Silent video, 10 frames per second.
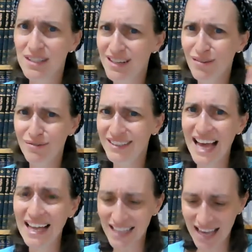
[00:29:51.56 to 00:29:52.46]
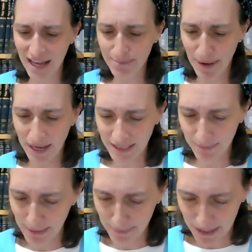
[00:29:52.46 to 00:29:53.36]
So that can't
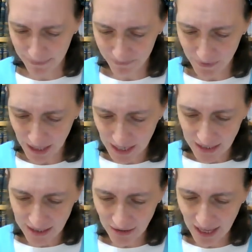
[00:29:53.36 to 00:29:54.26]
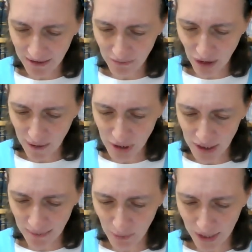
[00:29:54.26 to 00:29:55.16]
possibly be. So that
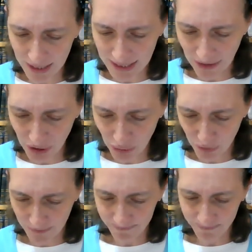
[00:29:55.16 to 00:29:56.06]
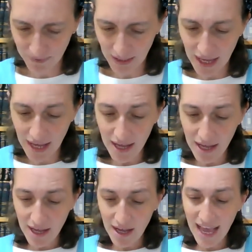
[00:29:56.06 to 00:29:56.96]
option number one is out the door.
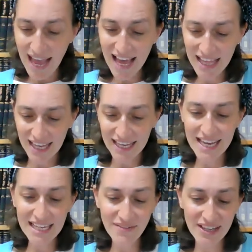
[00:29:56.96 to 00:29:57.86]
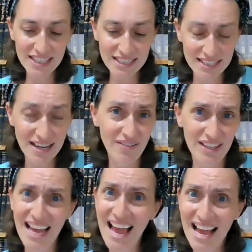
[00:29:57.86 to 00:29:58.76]
Ella, It
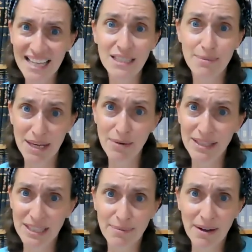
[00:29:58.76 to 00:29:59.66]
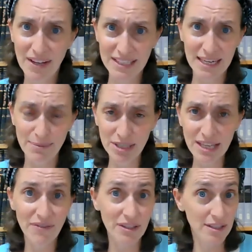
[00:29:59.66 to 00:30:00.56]
has to be he went to the mikvah day number seven.